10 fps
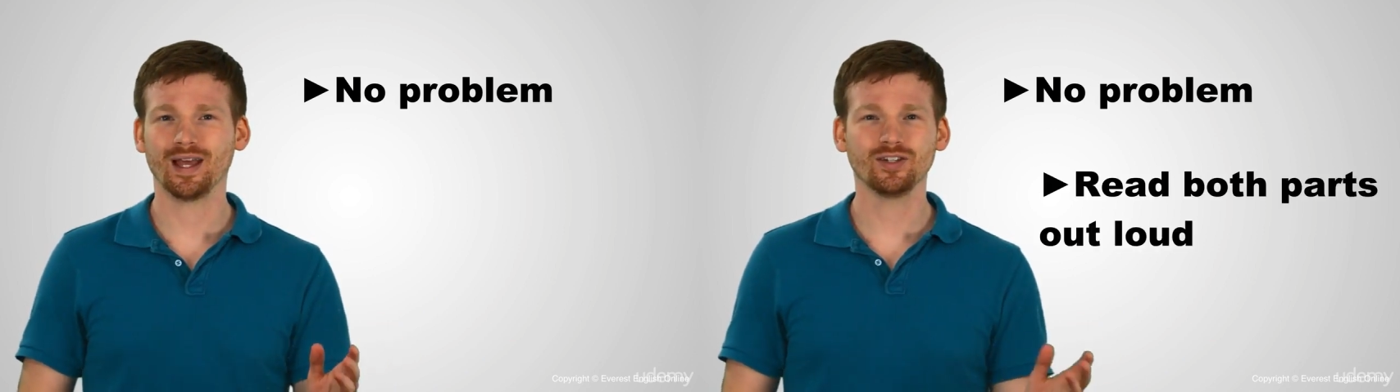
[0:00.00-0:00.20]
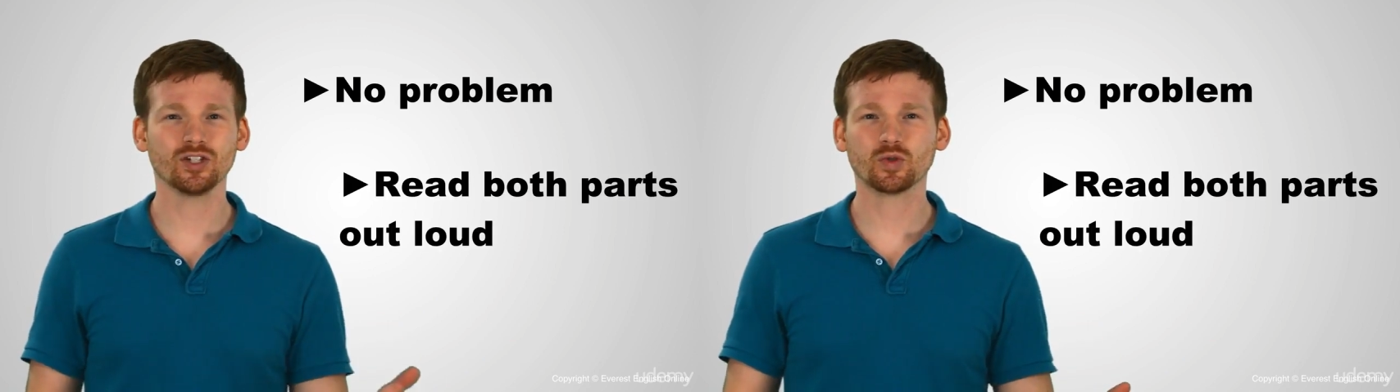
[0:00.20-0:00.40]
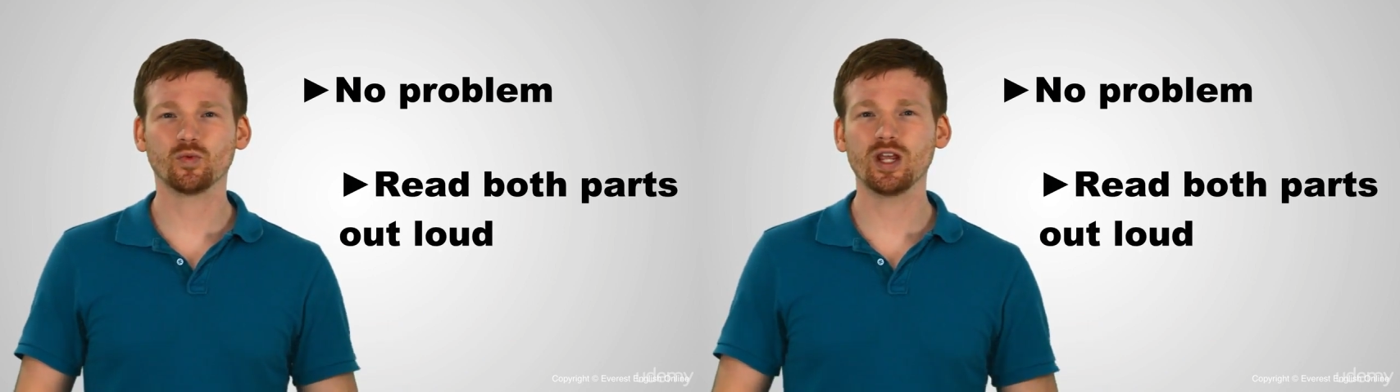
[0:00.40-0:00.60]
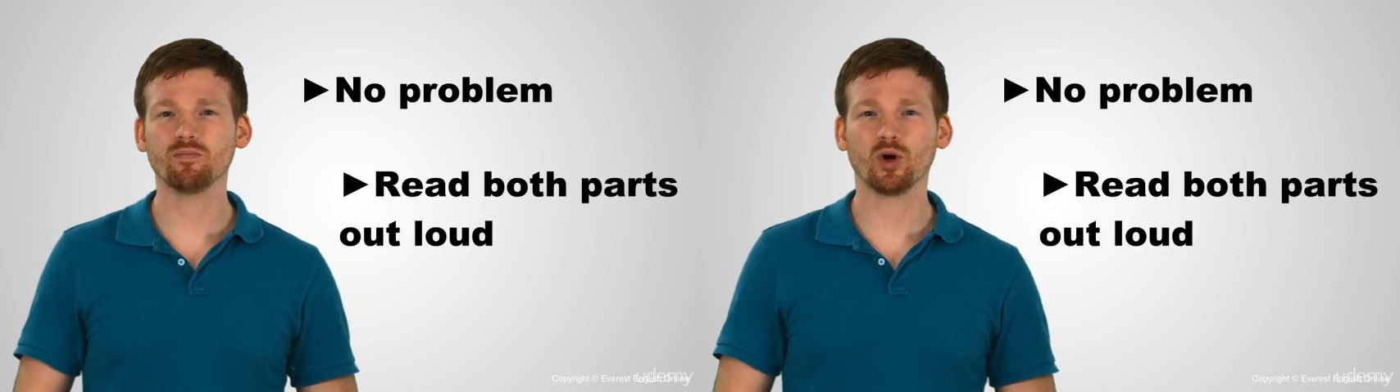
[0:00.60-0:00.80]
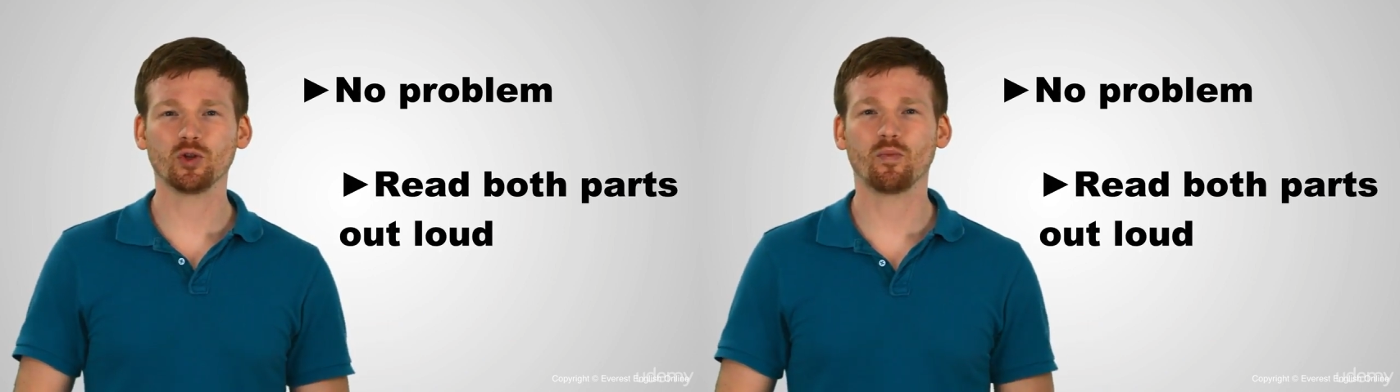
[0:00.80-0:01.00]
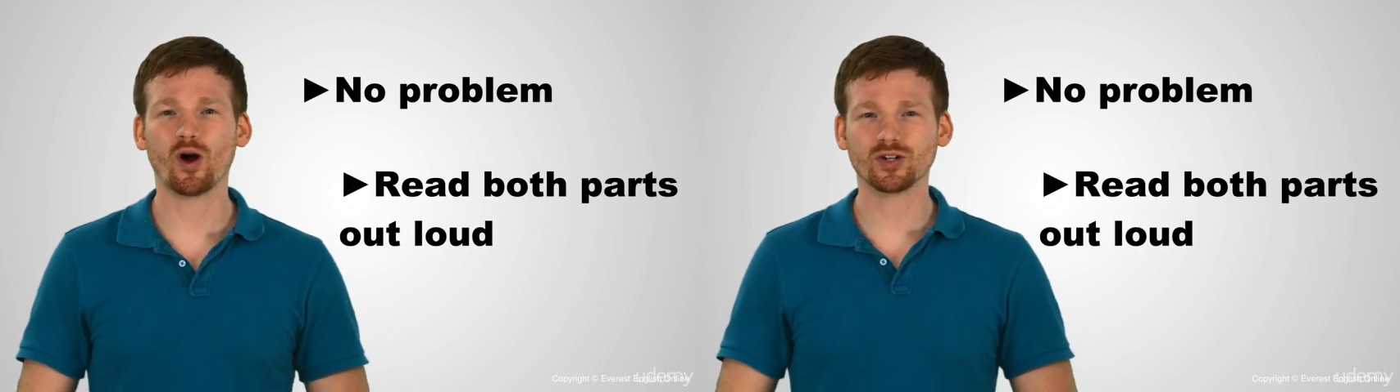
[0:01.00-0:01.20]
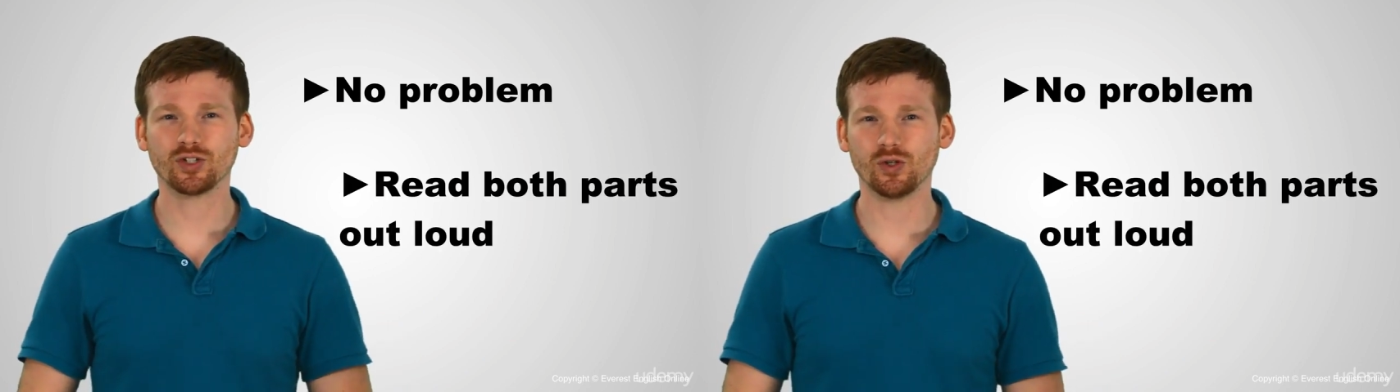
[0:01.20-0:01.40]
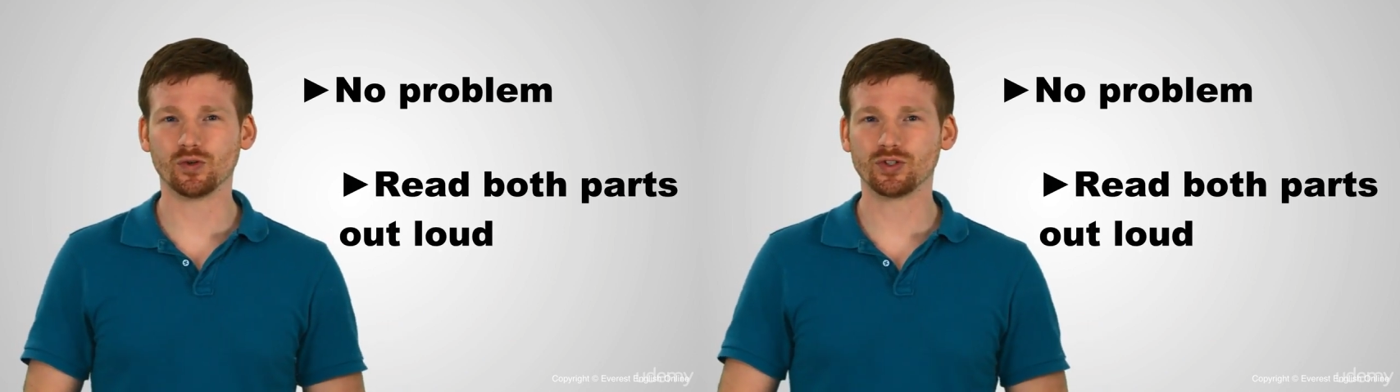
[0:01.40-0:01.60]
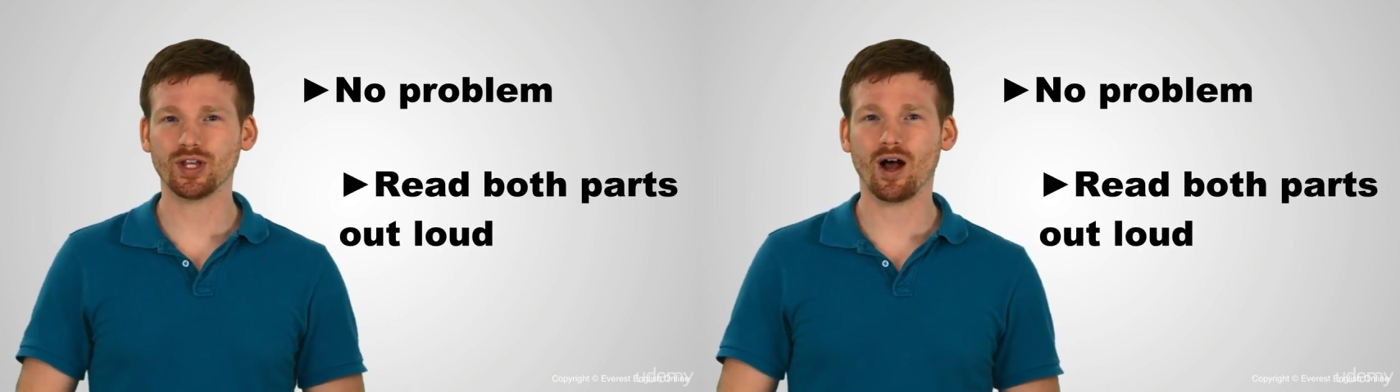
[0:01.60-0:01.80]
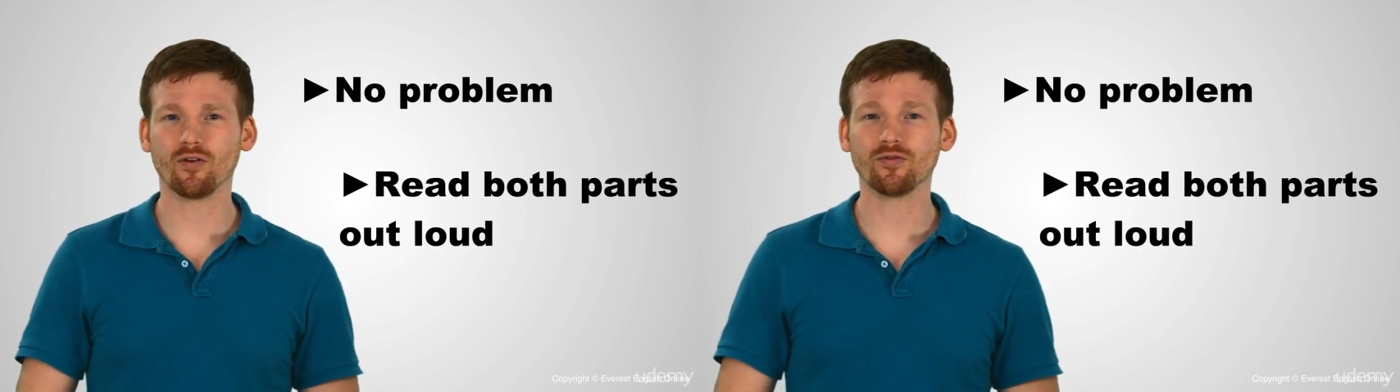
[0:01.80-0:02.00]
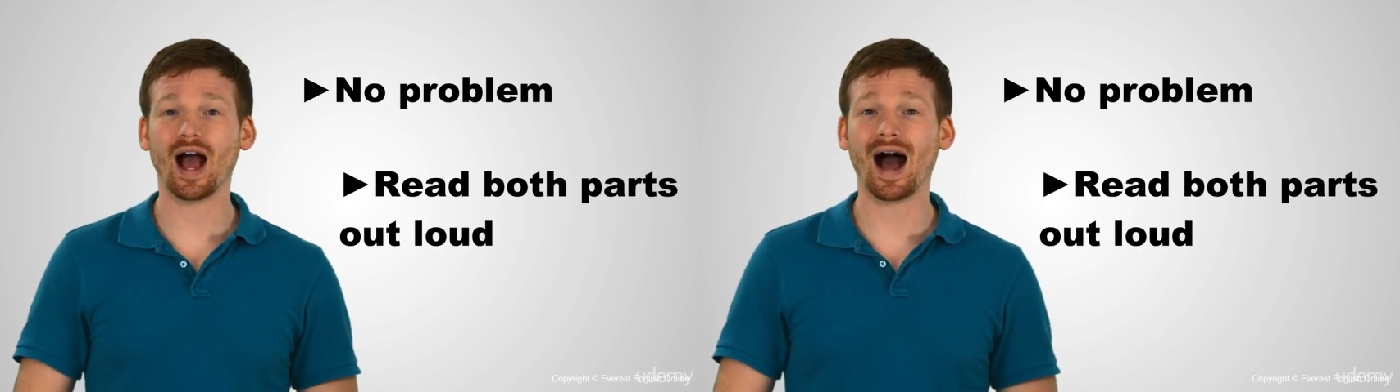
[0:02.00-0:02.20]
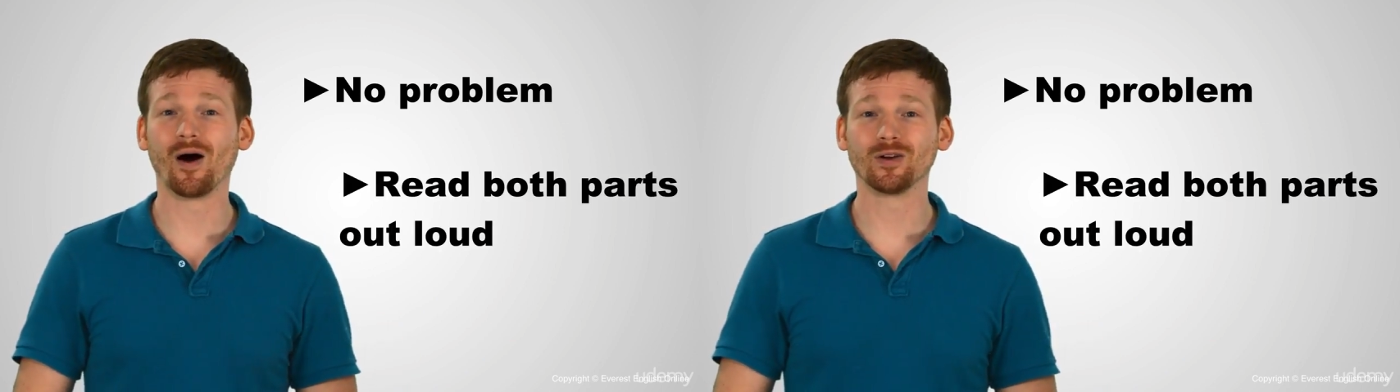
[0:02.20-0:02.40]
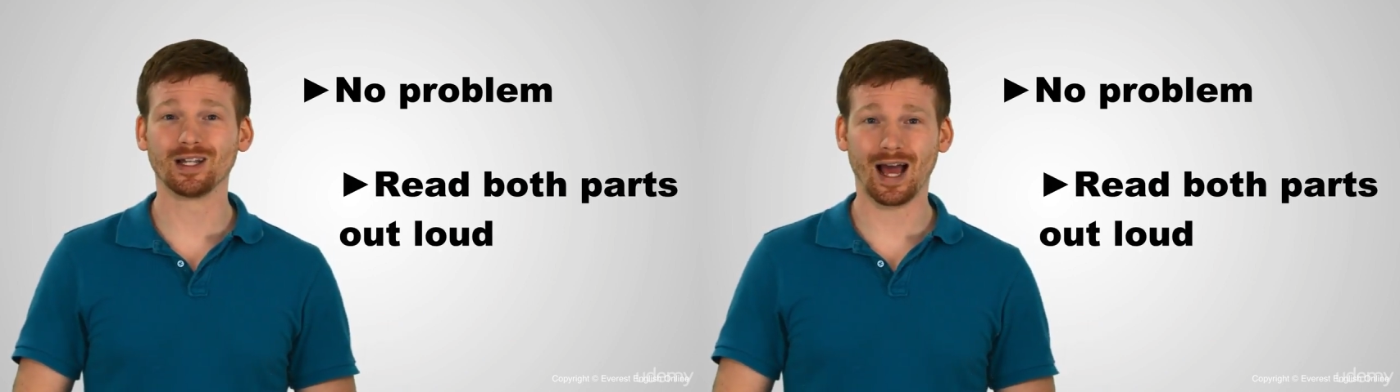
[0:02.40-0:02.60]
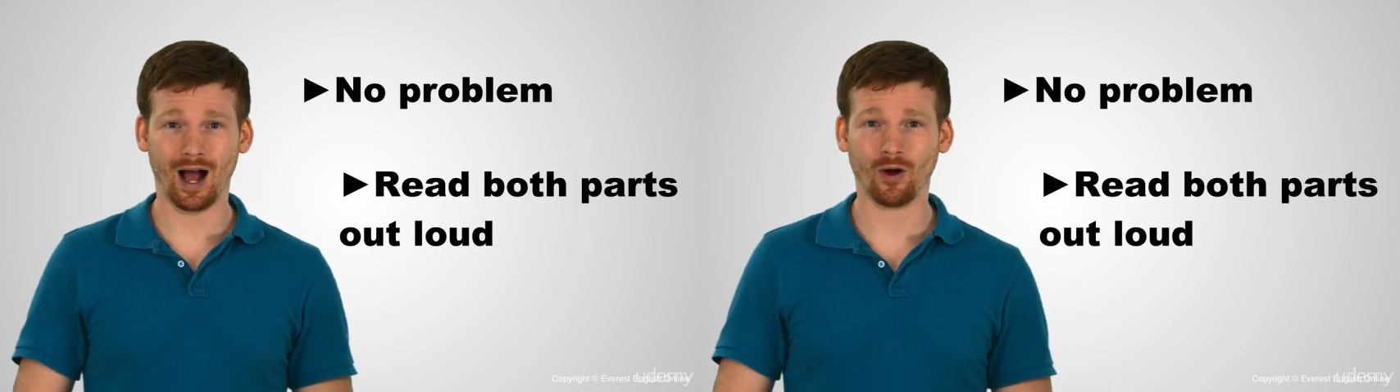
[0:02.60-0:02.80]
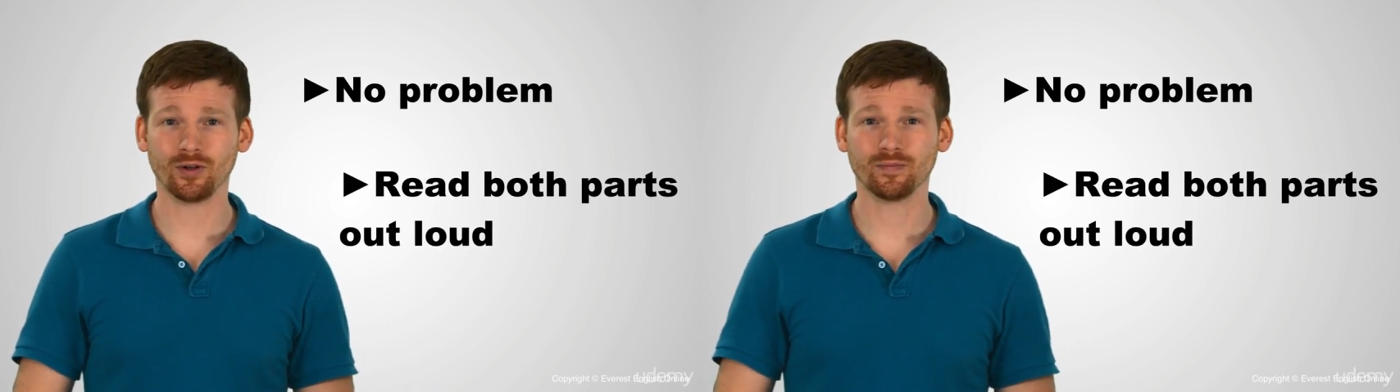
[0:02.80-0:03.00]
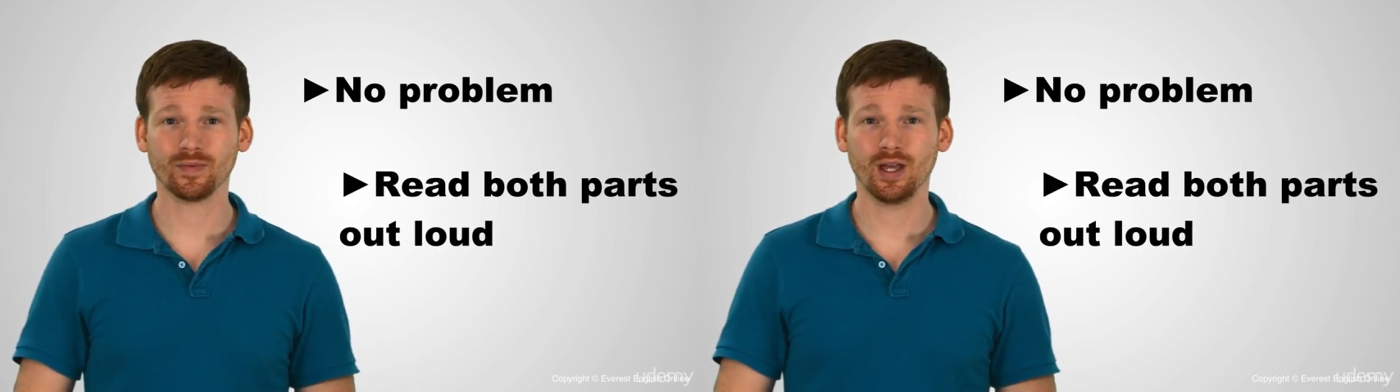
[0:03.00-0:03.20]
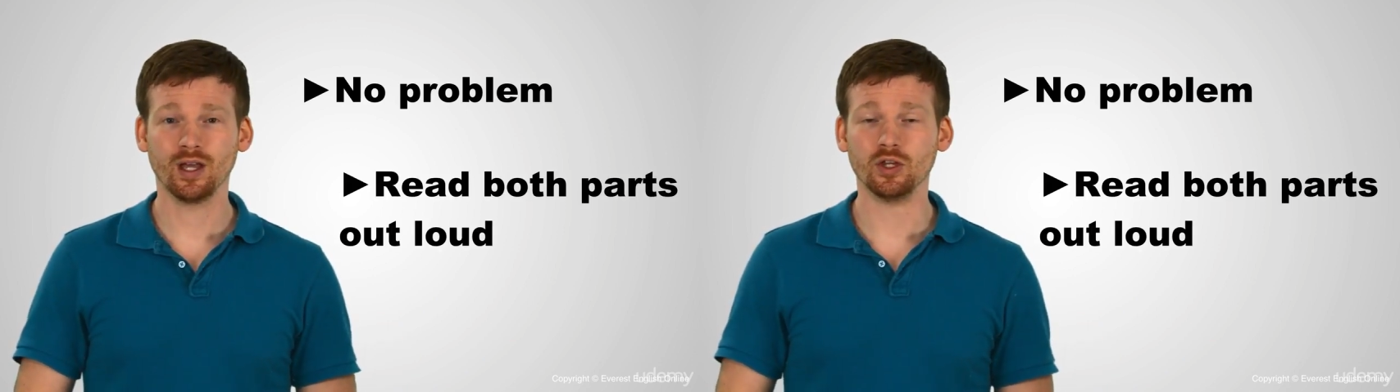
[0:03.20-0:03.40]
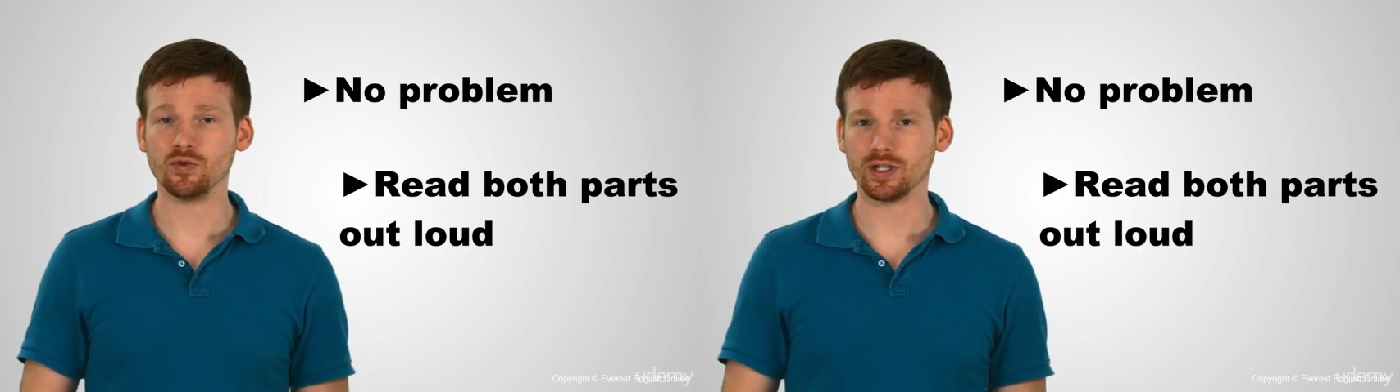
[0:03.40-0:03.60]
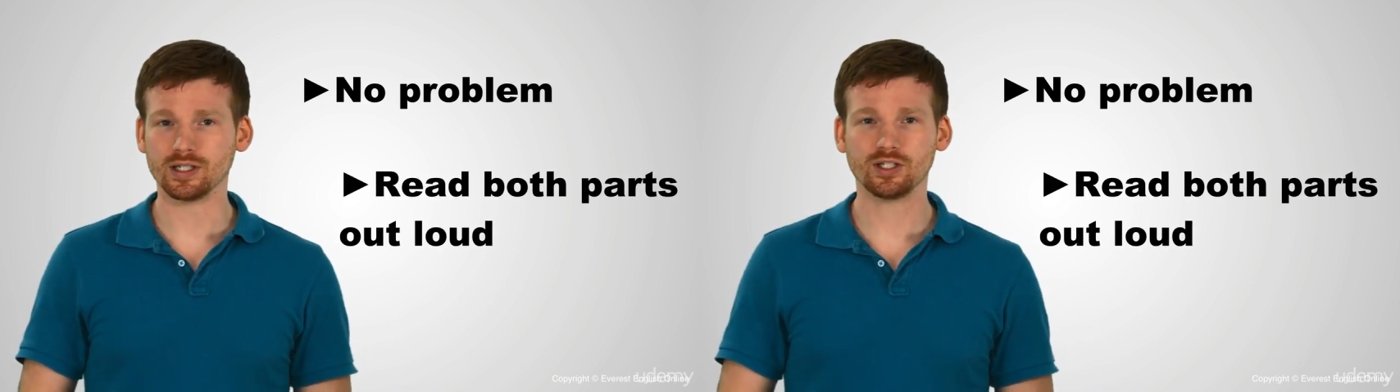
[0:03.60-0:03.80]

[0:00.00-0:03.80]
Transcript: Just read both parts to yourself out loud. You can